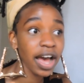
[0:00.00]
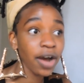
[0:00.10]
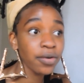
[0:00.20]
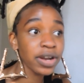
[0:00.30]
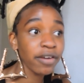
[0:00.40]

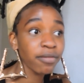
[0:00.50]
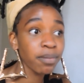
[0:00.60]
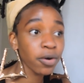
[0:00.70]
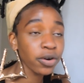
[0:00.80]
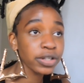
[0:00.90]
I would
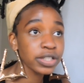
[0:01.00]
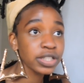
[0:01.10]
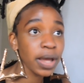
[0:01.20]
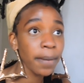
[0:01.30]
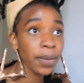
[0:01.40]
have
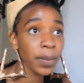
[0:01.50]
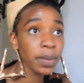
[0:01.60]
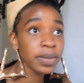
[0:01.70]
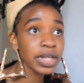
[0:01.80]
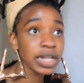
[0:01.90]
bought
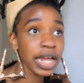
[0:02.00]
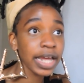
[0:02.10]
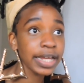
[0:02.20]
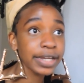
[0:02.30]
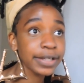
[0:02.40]
probably,
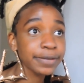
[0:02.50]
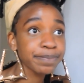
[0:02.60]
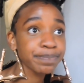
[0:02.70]
like,